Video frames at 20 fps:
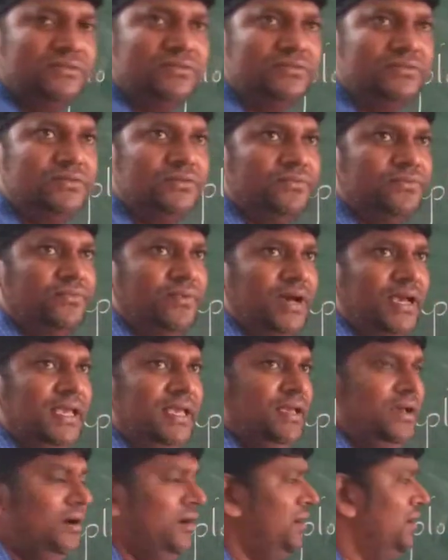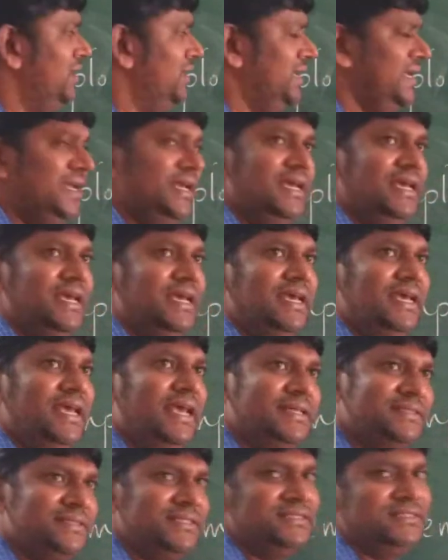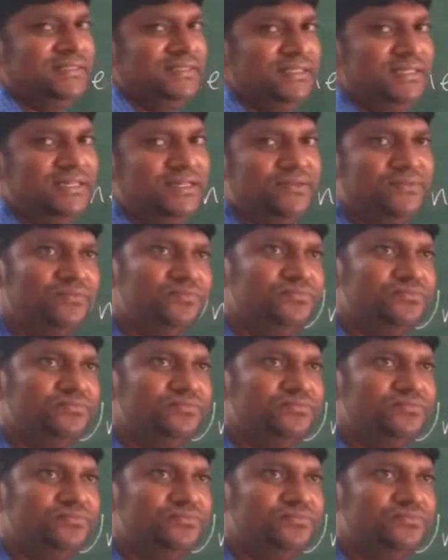So 5 are excess here.